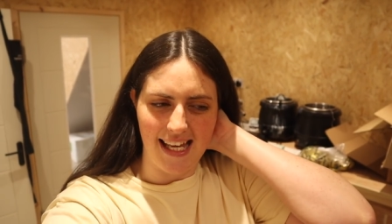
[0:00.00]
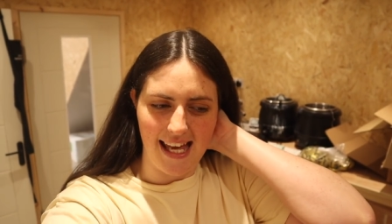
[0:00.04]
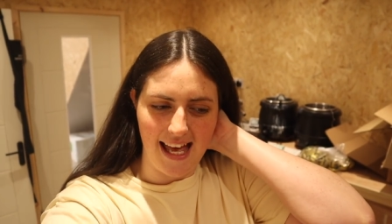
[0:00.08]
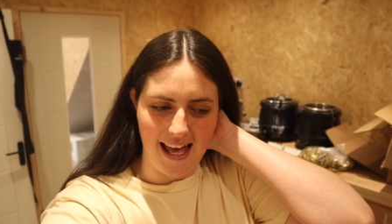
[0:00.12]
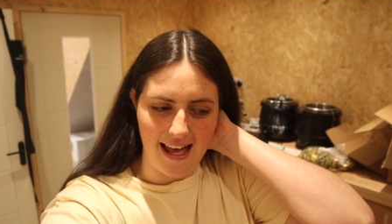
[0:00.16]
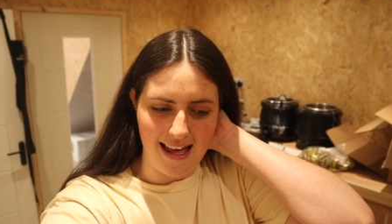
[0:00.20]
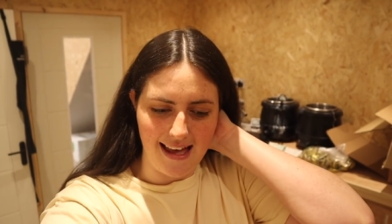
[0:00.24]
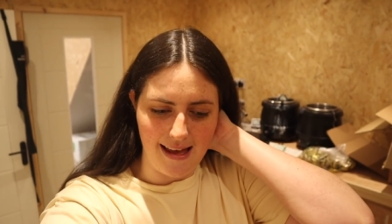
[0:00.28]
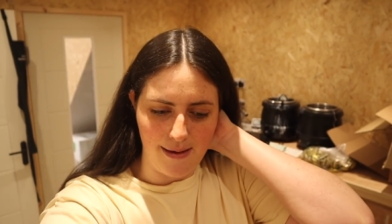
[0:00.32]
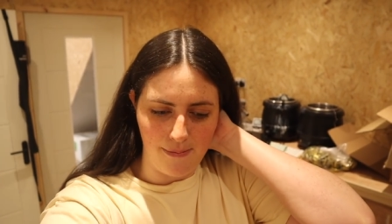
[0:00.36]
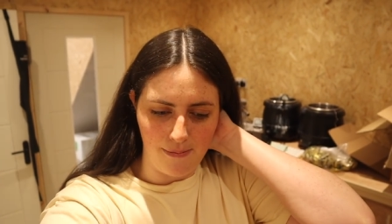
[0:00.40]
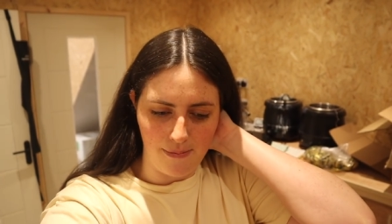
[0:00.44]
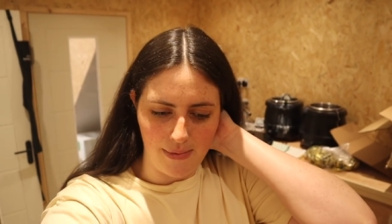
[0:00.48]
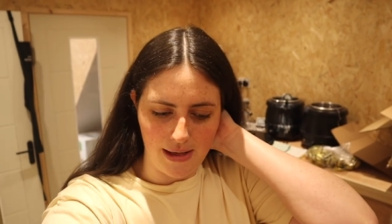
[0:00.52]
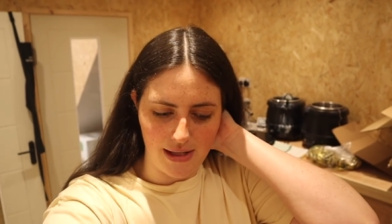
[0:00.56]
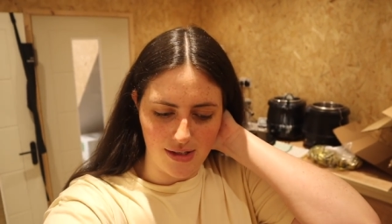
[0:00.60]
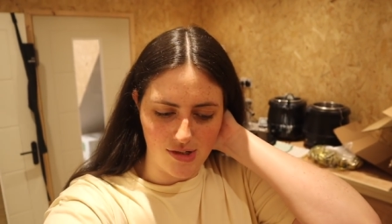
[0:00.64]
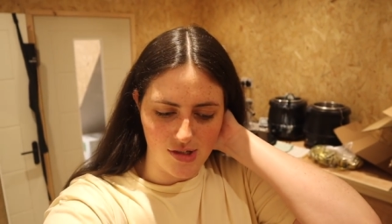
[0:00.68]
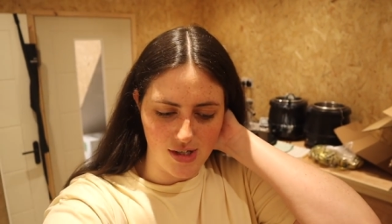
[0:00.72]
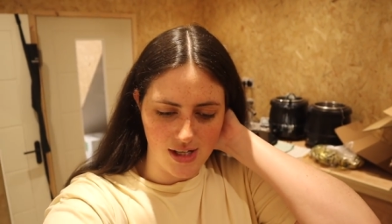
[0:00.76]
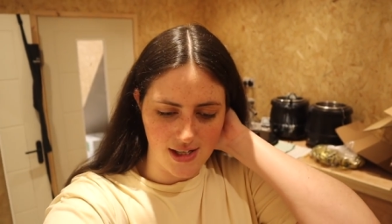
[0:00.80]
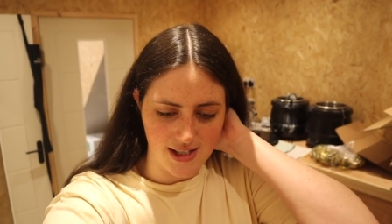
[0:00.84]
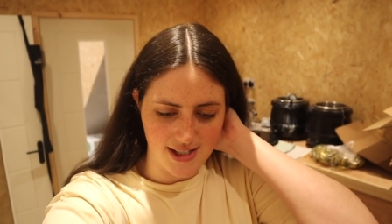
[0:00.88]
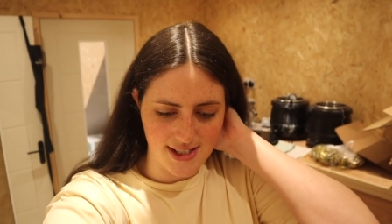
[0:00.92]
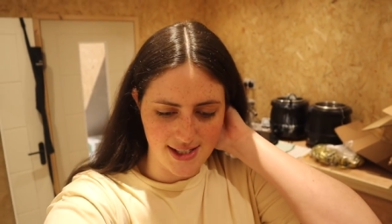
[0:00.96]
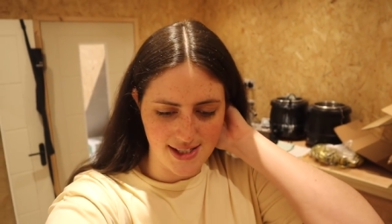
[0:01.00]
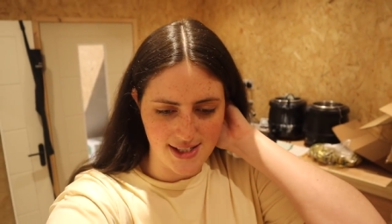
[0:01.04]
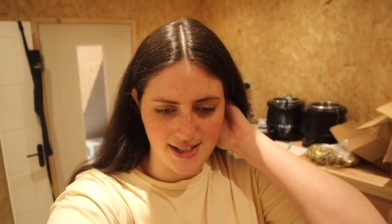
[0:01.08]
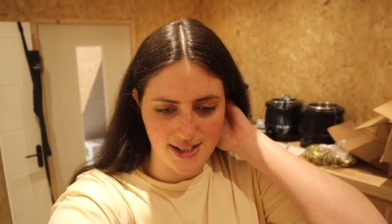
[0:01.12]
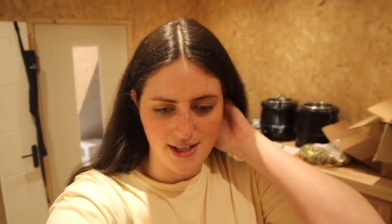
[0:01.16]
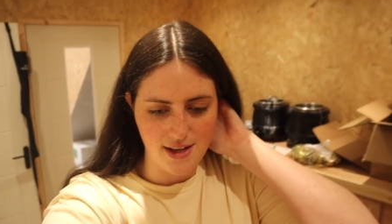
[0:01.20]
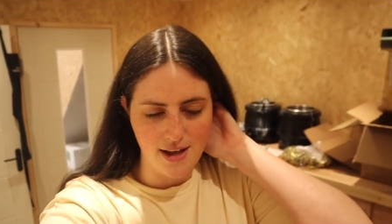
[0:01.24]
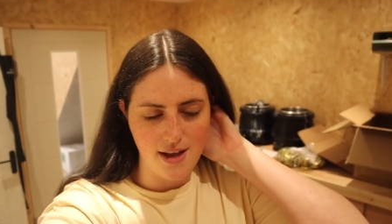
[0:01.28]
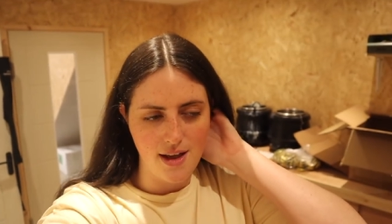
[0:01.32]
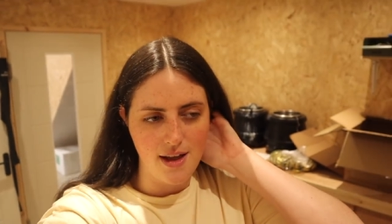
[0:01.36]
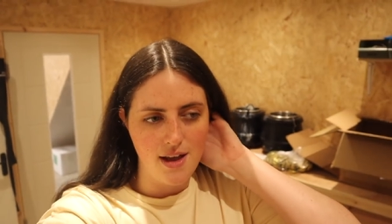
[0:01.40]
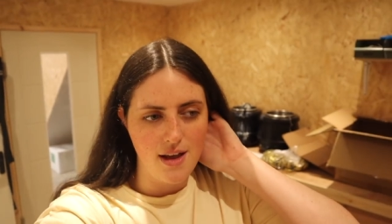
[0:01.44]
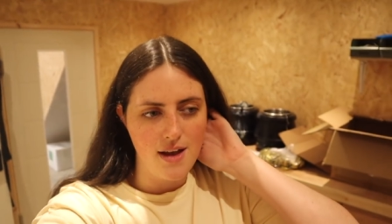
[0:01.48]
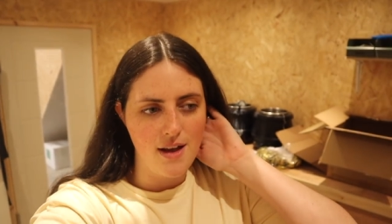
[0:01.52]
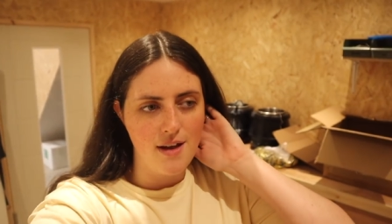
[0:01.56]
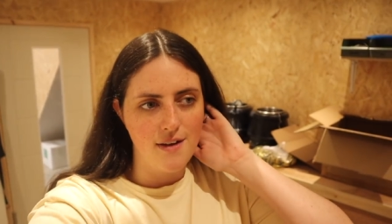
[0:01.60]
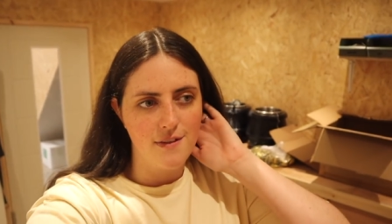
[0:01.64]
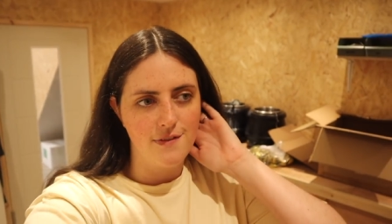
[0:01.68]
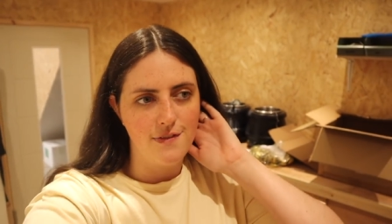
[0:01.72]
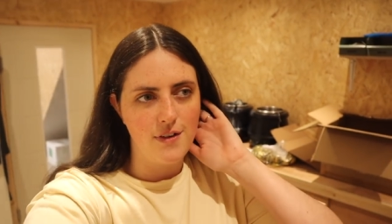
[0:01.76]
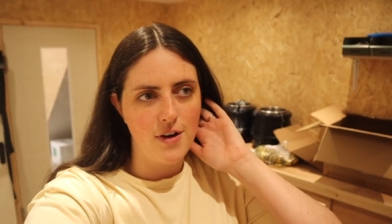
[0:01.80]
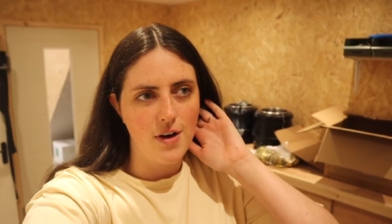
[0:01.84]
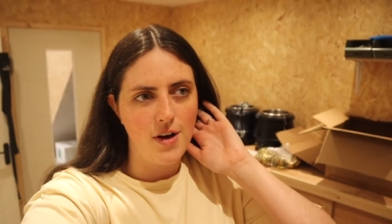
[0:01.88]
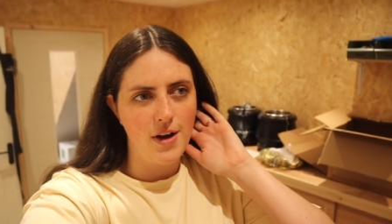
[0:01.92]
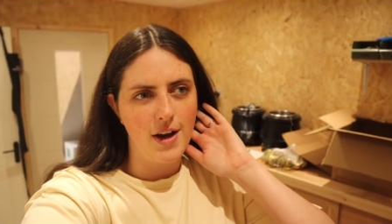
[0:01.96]
Um, just
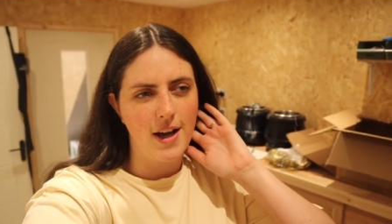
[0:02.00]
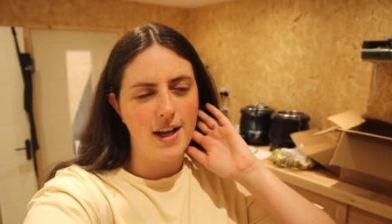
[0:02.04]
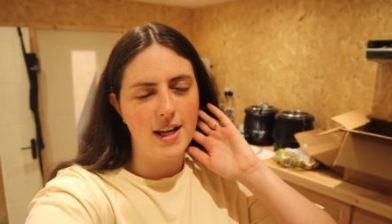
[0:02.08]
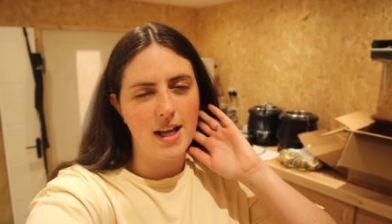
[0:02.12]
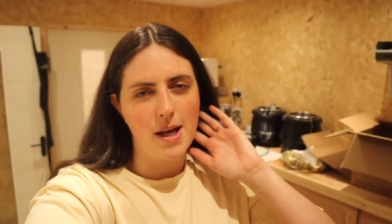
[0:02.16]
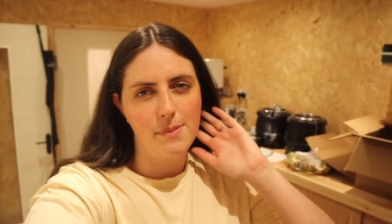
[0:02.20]
for a